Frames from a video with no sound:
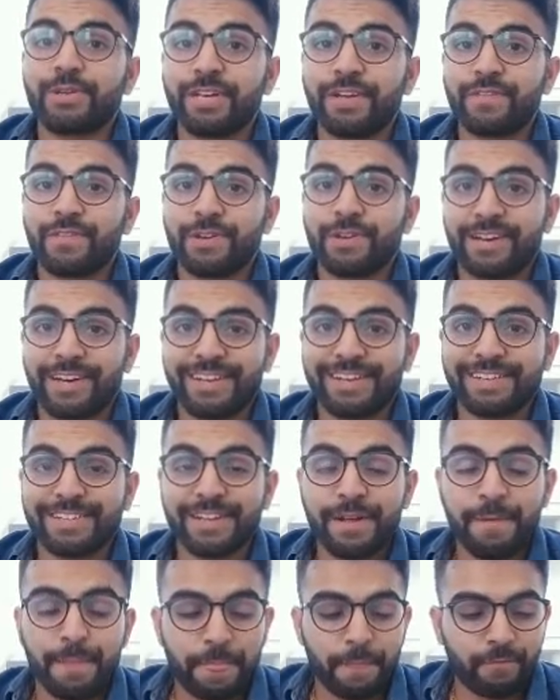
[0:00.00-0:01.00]
give your IELTS.
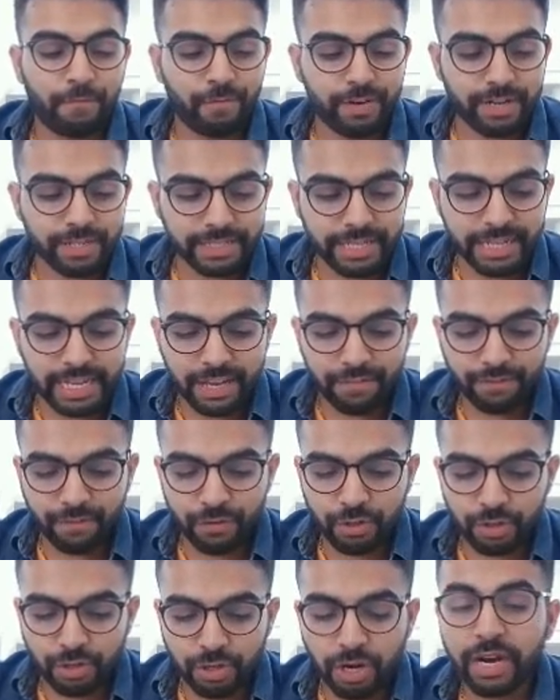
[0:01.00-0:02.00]
First thing, if
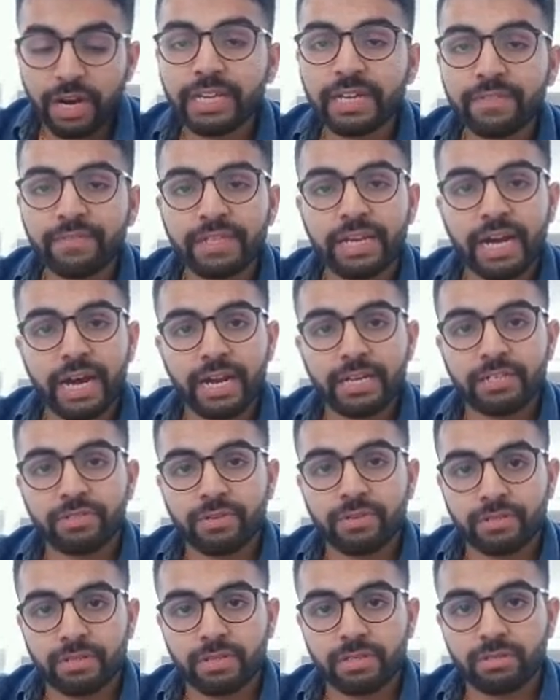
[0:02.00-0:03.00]
you do not give the IELTS
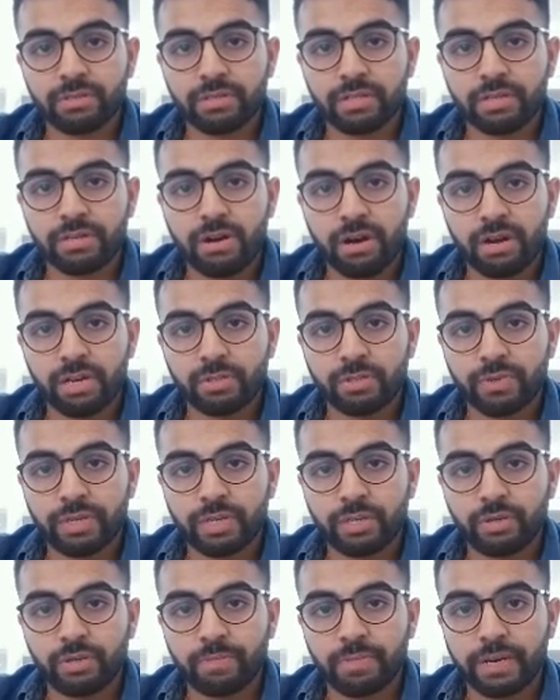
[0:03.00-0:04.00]
result to the college when
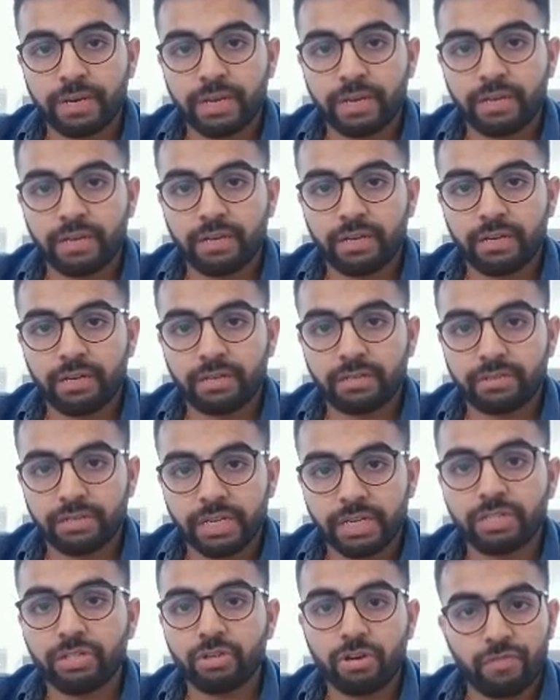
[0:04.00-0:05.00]
you apply to
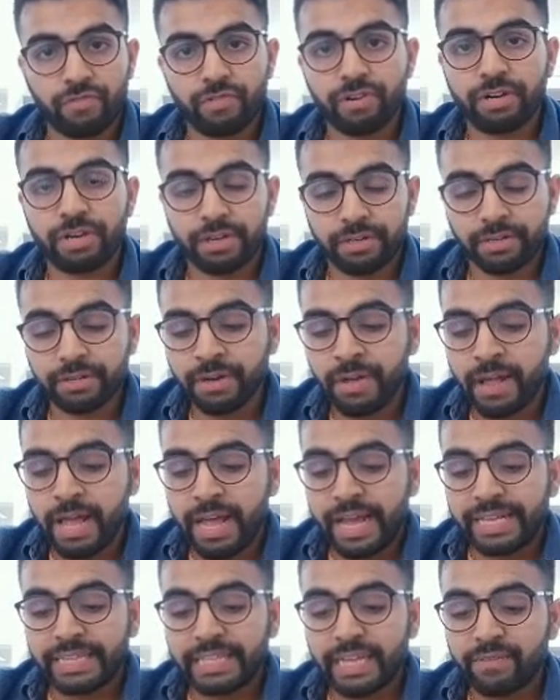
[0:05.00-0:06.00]
get the offer letter,
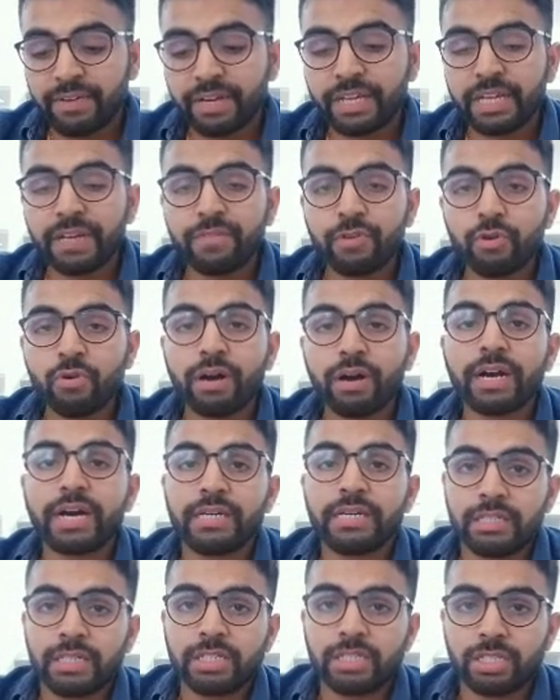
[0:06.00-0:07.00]
they will give you a
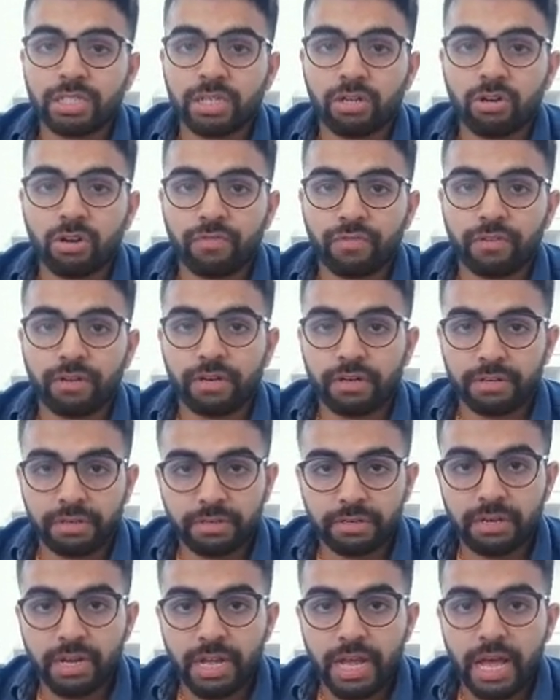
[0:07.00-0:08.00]
conditional offer
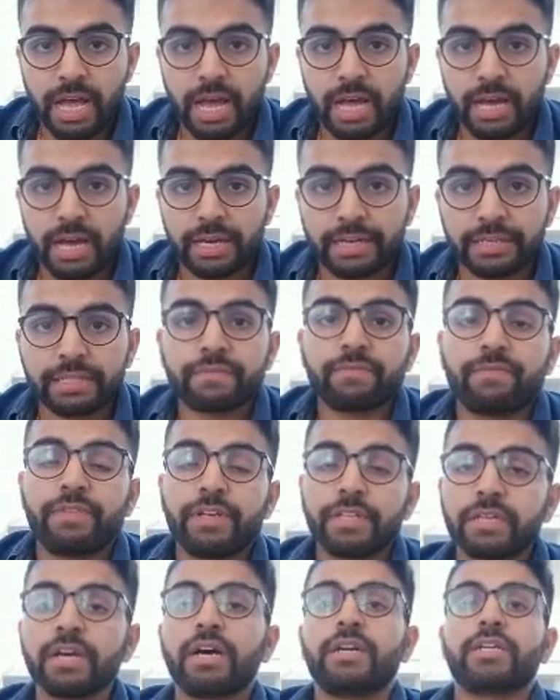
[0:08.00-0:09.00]
letter. And
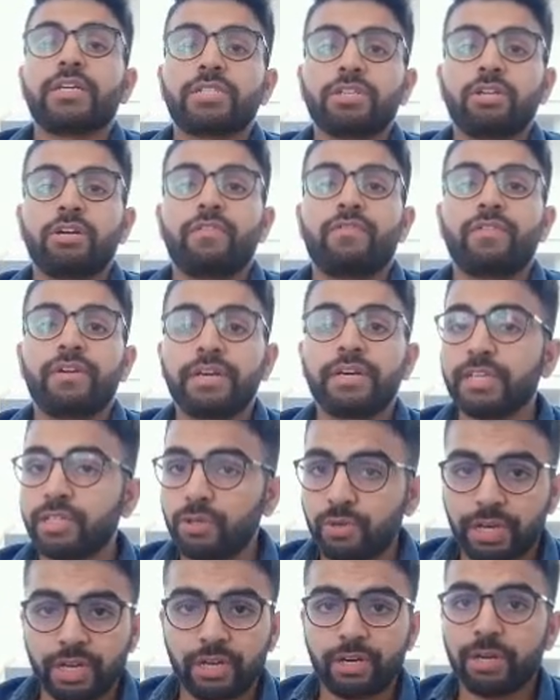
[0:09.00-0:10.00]
with conditional offer letter,
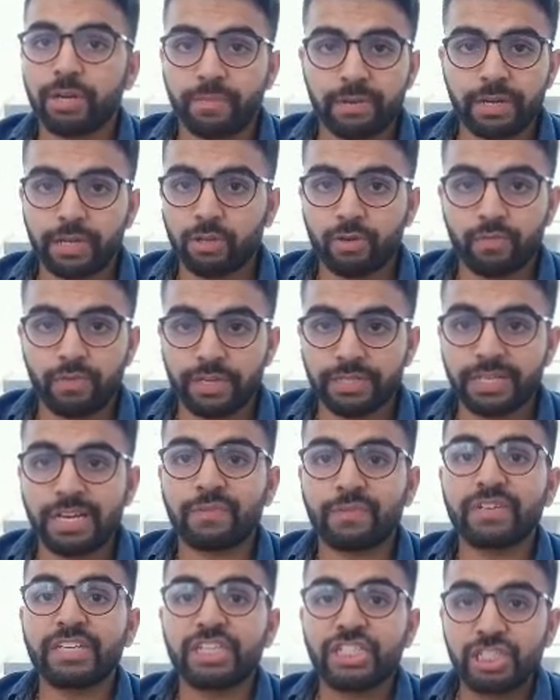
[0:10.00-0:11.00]
you cannot apply your visa.
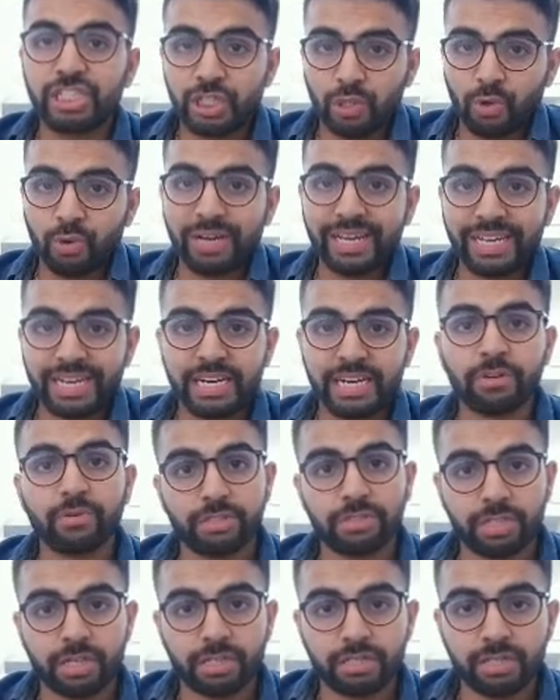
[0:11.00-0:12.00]
It will surely get
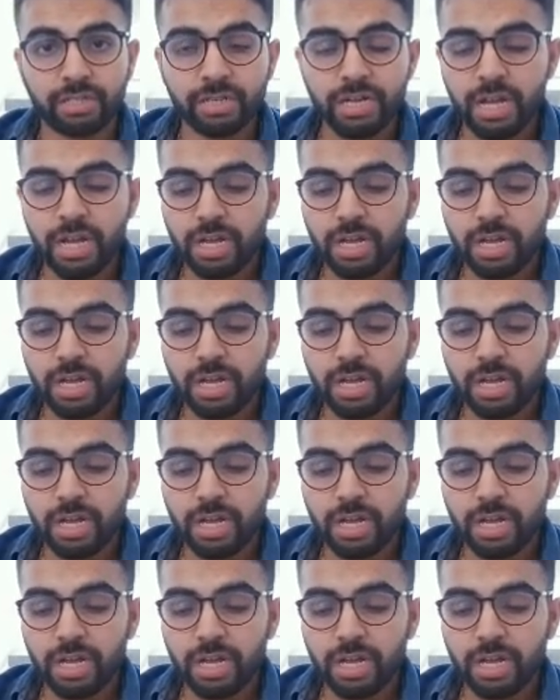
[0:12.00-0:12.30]
rejected.